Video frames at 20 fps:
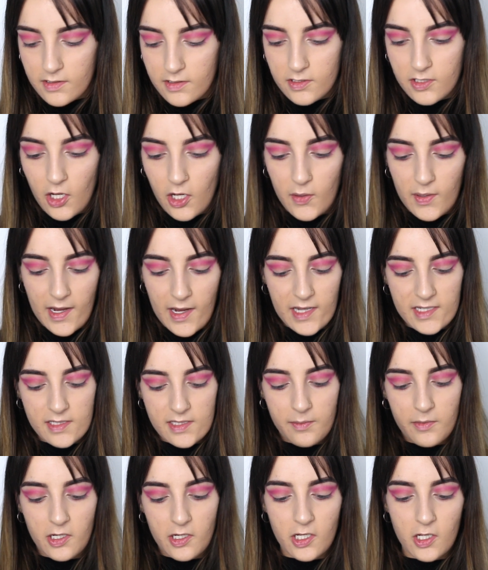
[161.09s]
So next
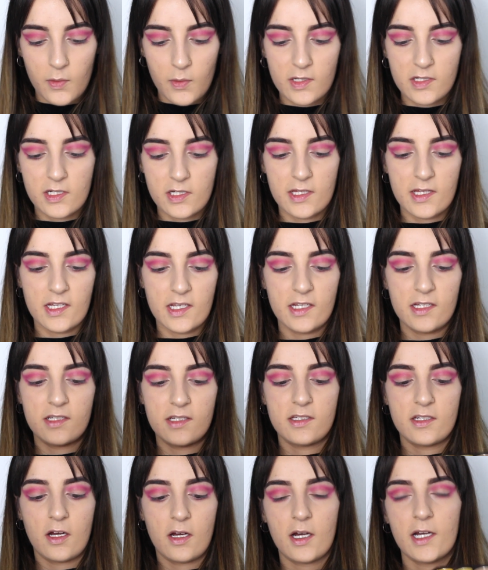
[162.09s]
I'm going to go into the
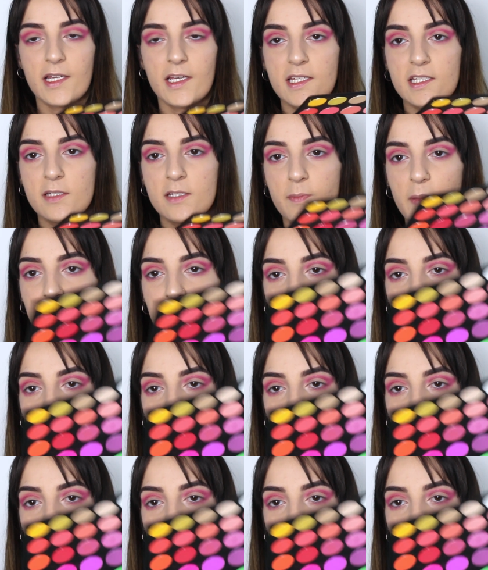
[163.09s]
darkest